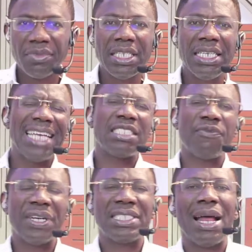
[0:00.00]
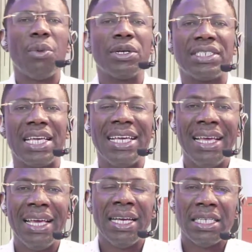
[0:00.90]
Here's the first thing I want to say.
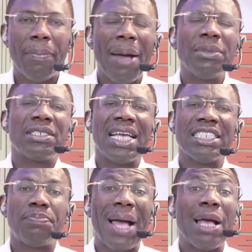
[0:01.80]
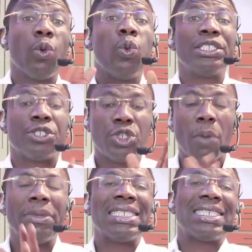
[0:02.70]
The Bible says, by
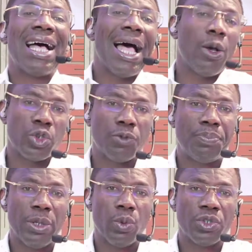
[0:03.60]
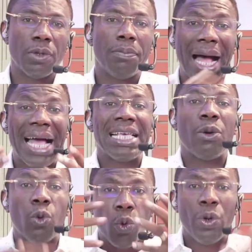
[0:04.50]
wisdom is a house built. By
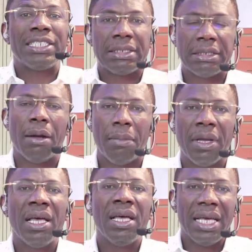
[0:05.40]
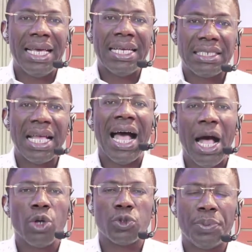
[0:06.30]
wisdom is a
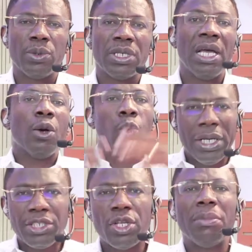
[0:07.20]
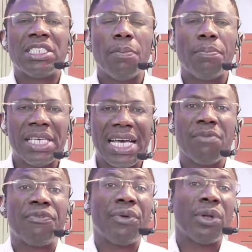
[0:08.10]
house built. Wisdom is a bigger
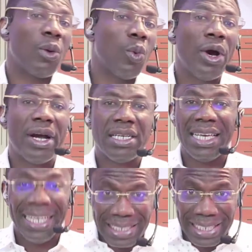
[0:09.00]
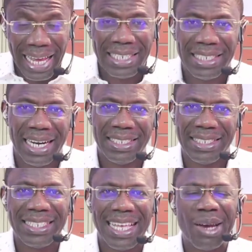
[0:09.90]
name for the word
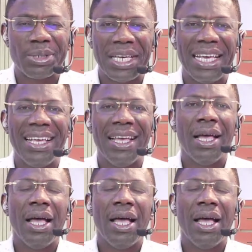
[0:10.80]
intelligence. Is that okay?